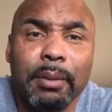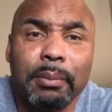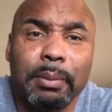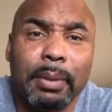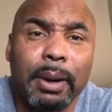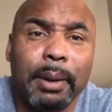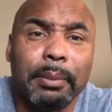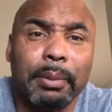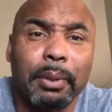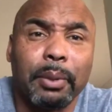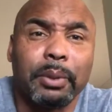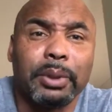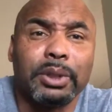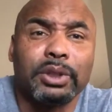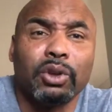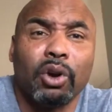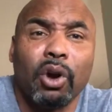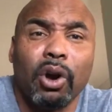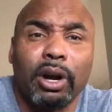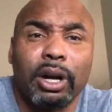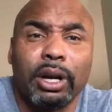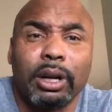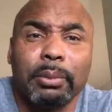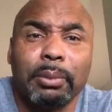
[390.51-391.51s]
Remember, we're
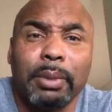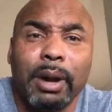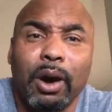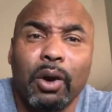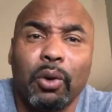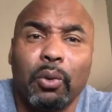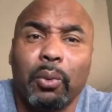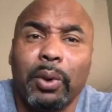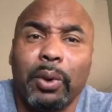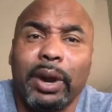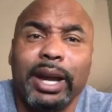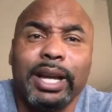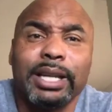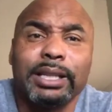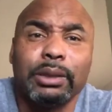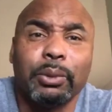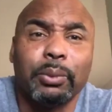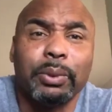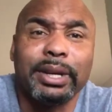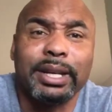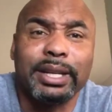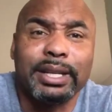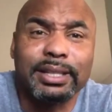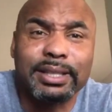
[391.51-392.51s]
talking about ways that
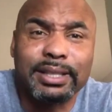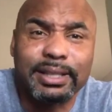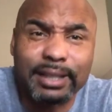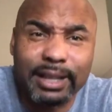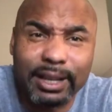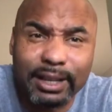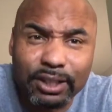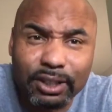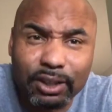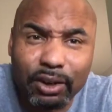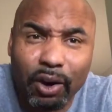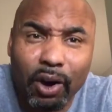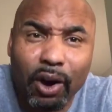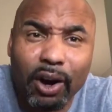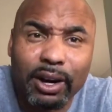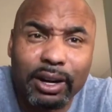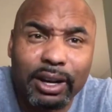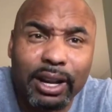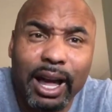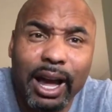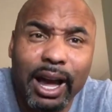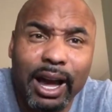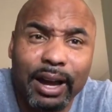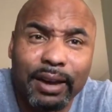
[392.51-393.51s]
we can center our
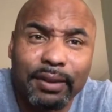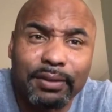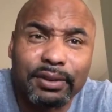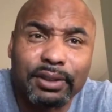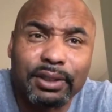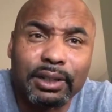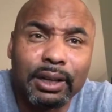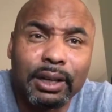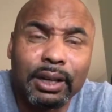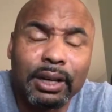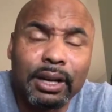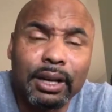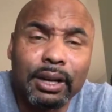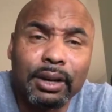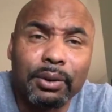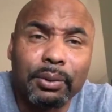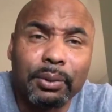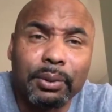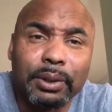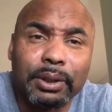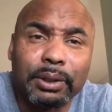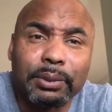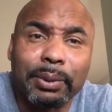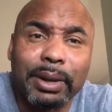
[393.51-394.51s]
lives.
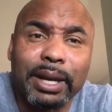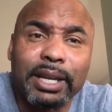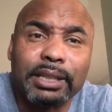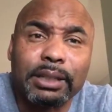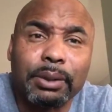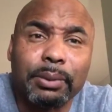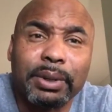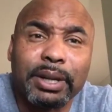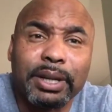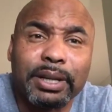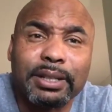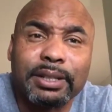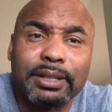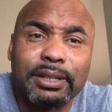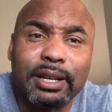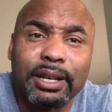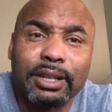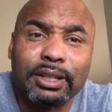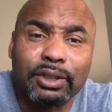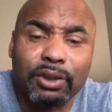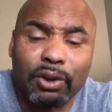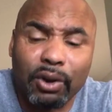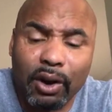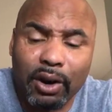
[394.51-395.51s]
Ways that we can
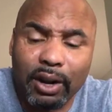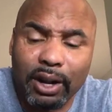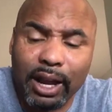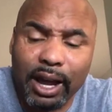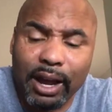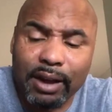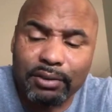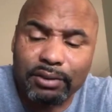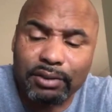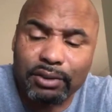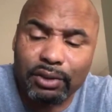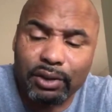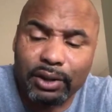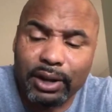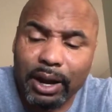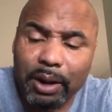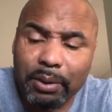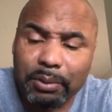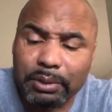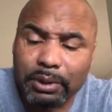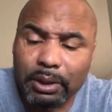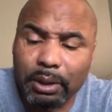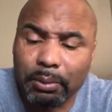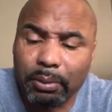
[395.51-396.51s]
center our lives. And so that
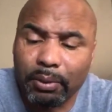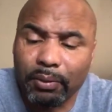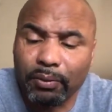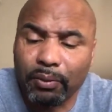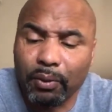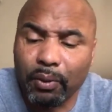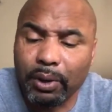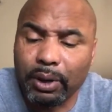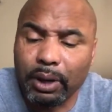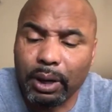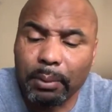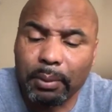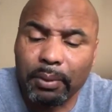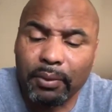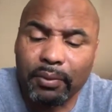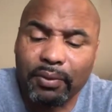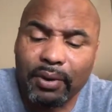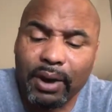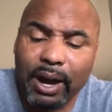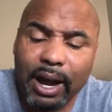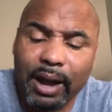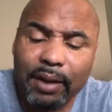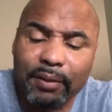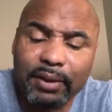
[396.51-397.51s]
was number 4. Number
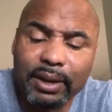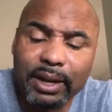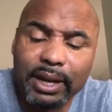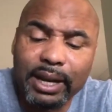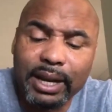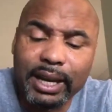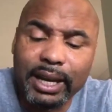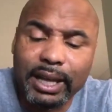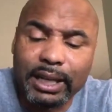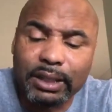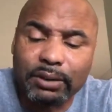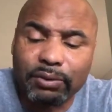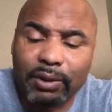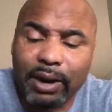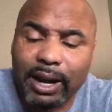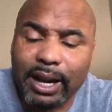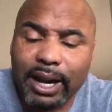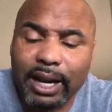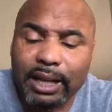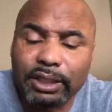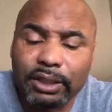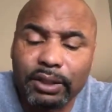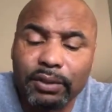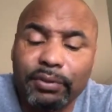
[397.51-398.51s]
5 is write
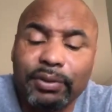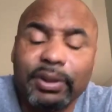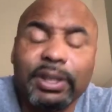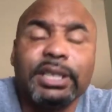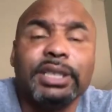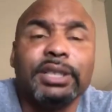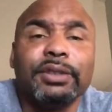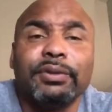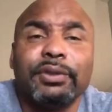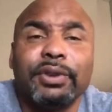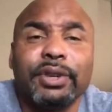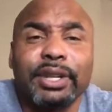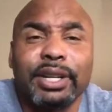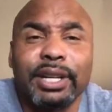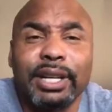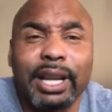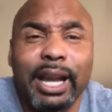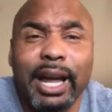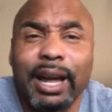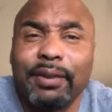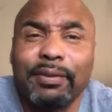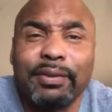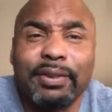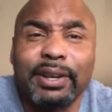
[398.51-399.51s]
out your vision for your
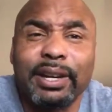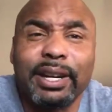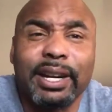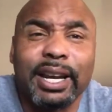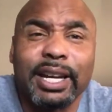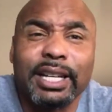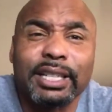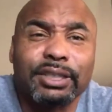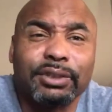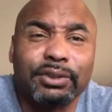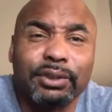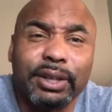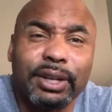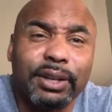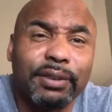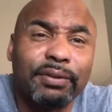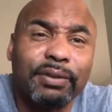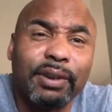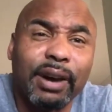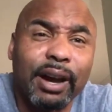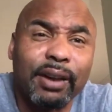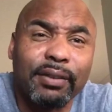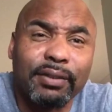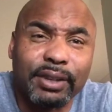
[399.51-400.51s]
life for the next 3 to
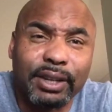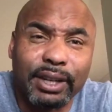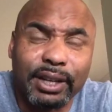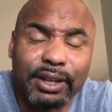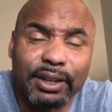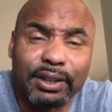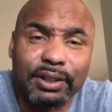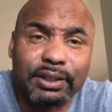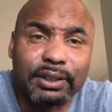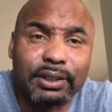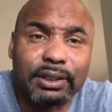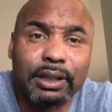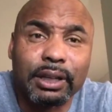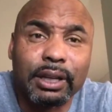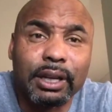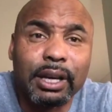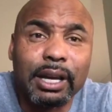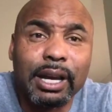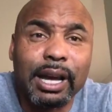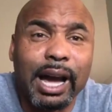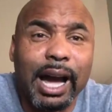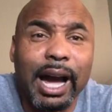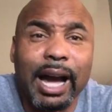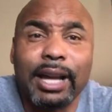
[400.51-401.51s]
5 years.
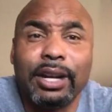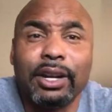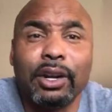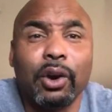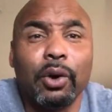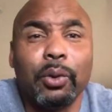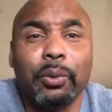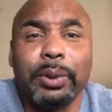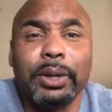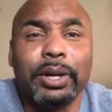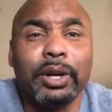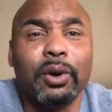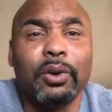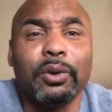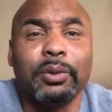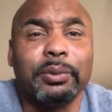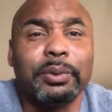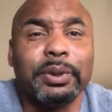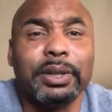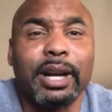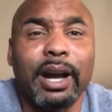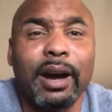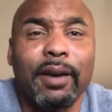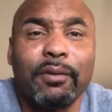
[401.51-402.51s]
I know
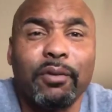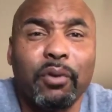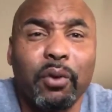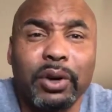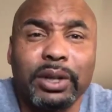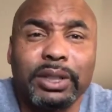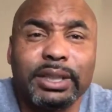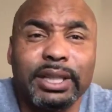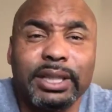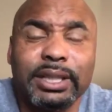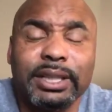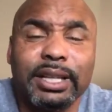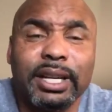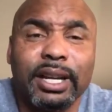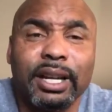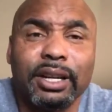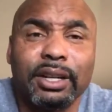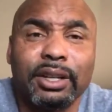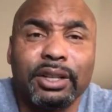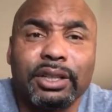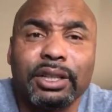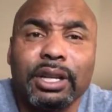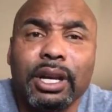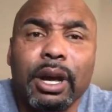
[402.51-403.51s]
we're not fortune
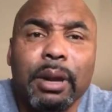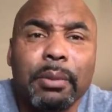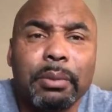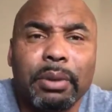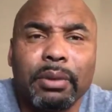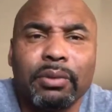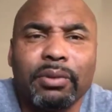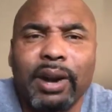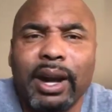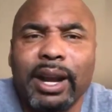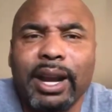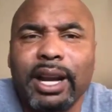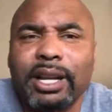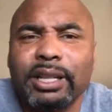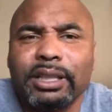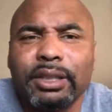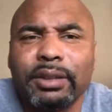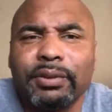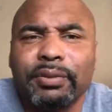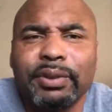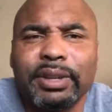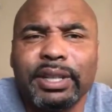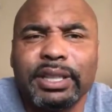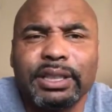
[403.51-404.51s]
tellers, but write out
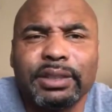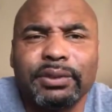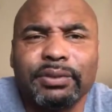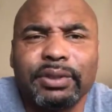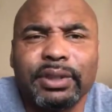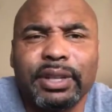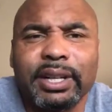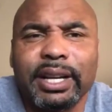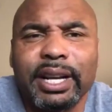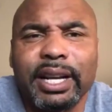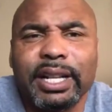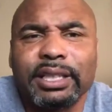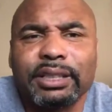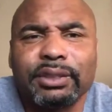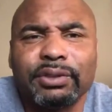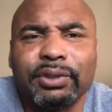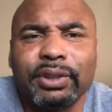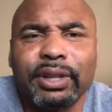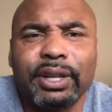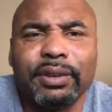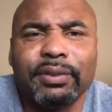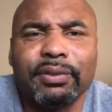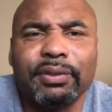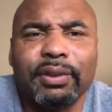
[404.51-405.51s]
your vision for the next
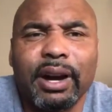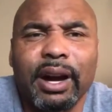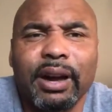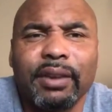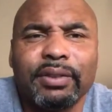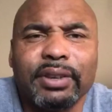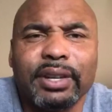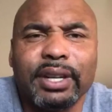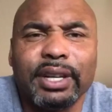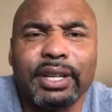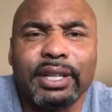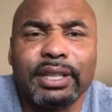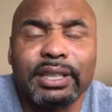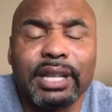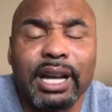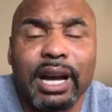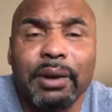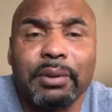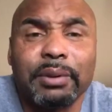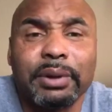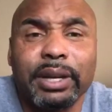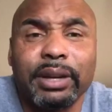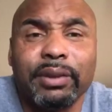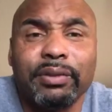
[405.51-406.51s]
3 to 5 years. I
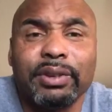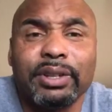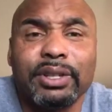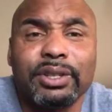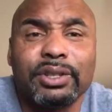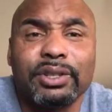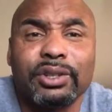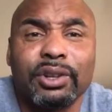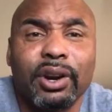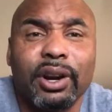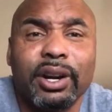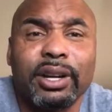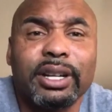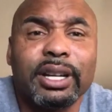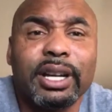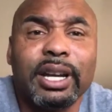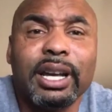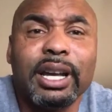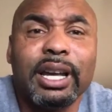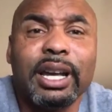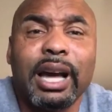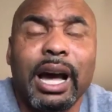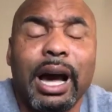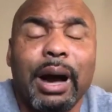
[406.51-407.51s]
would even start,
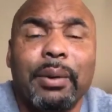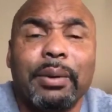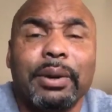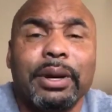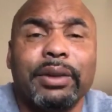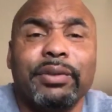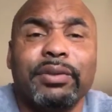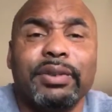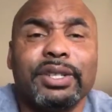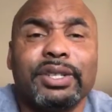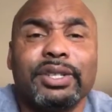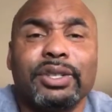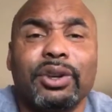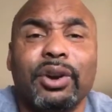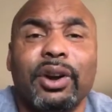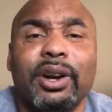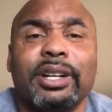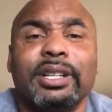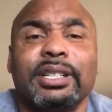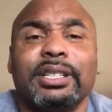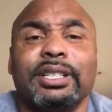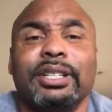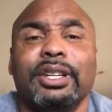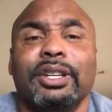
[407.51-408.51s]

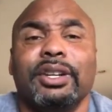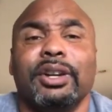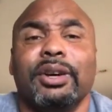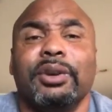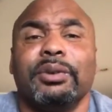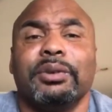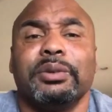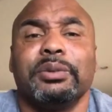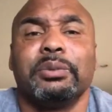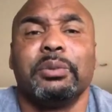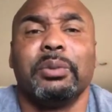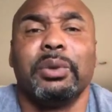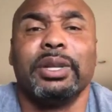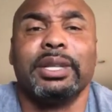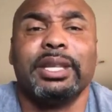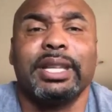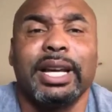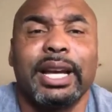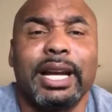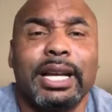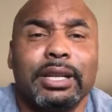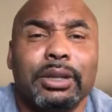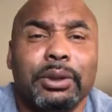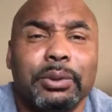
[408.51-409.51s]
you know, one
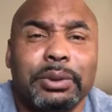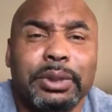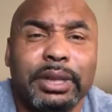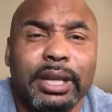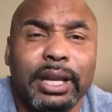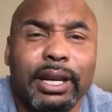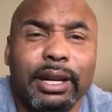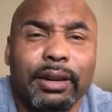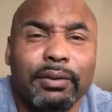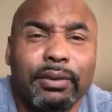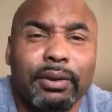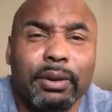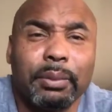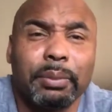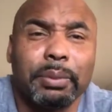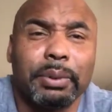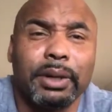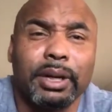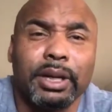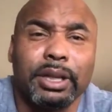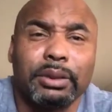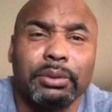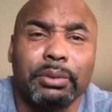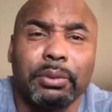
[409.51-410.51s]
thing I do with the NFL
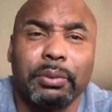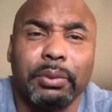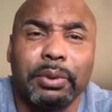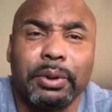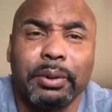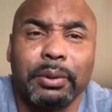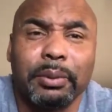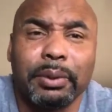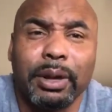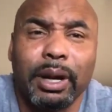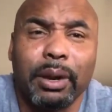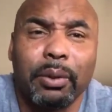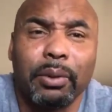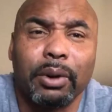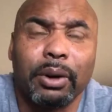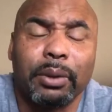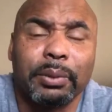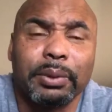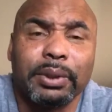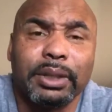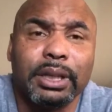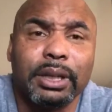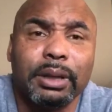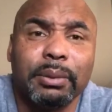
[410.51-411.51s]
players when I work
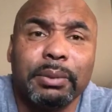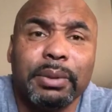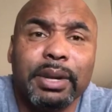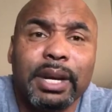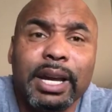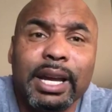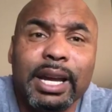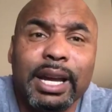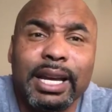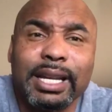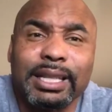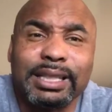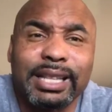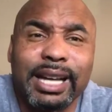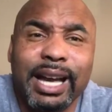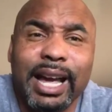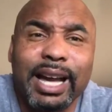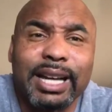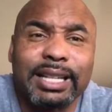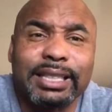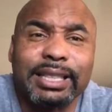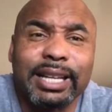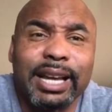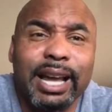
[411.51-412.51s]
with them is I
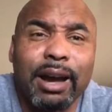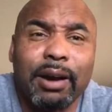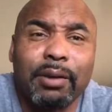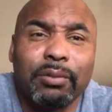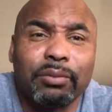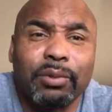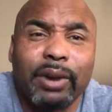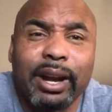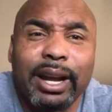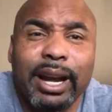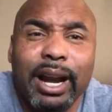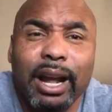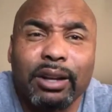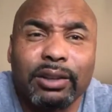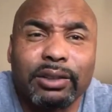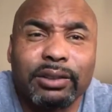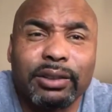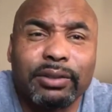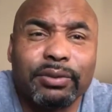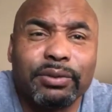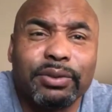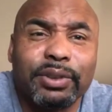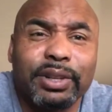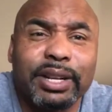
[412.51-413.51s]
actually have them write out
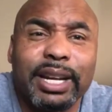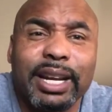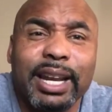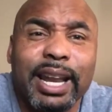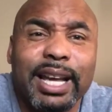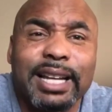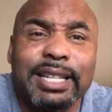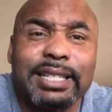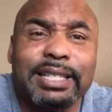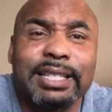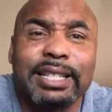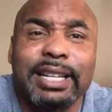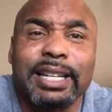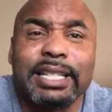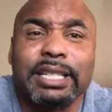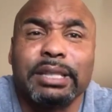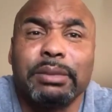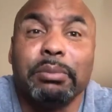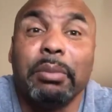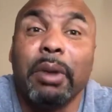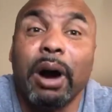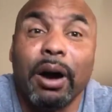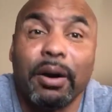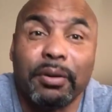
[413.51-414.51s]
for the next 6
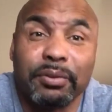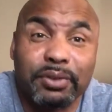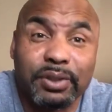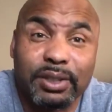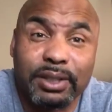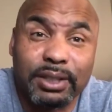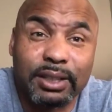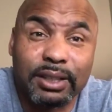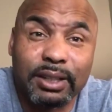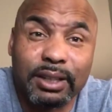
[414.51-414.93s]
months.